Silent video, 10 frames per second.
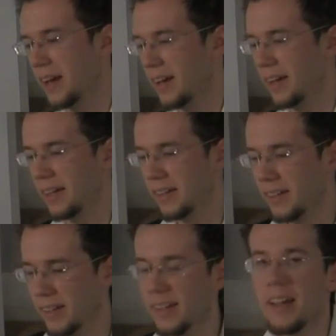
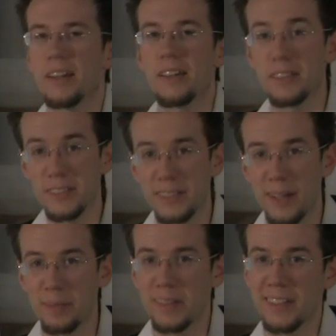A and I'll just
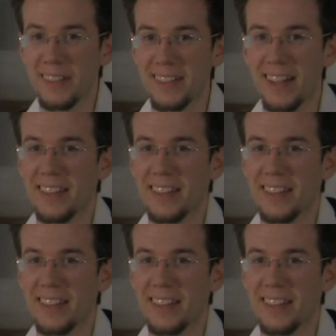stop there,